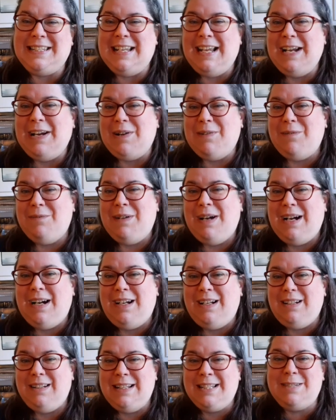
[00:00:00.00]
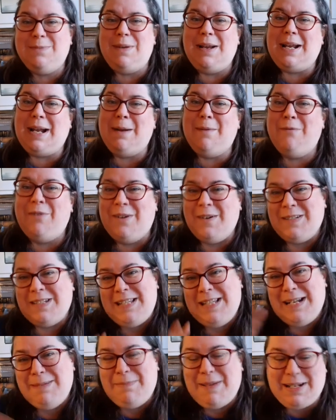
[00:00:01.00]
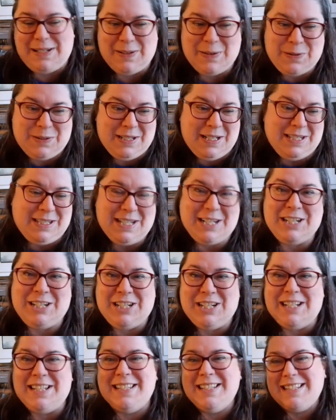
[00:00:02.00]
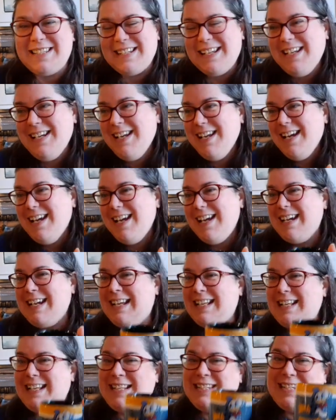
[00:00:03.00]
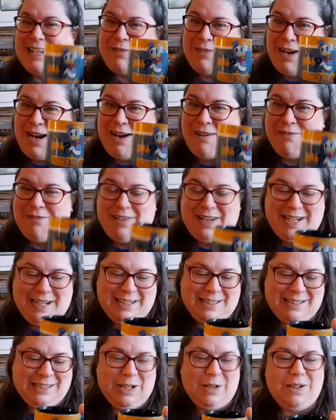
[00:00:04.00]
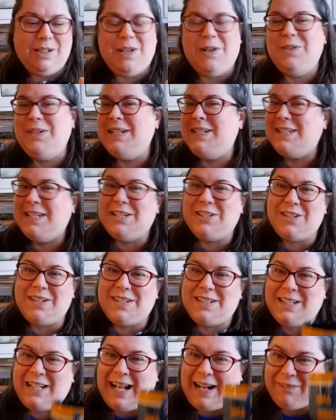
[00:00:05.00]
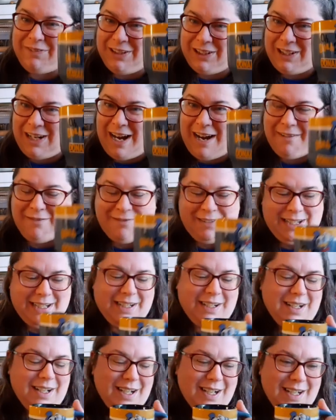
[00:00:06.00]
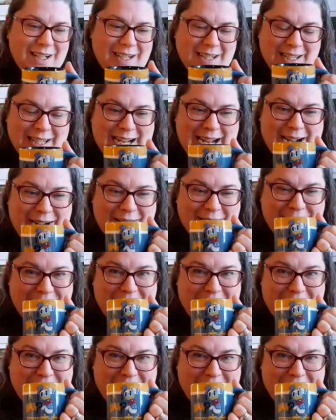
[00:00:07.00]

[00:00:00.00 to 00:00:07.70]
like, well, let's wake up first and then make those decisions. let's have coffee. No, no decisions till after coffee. Yeah.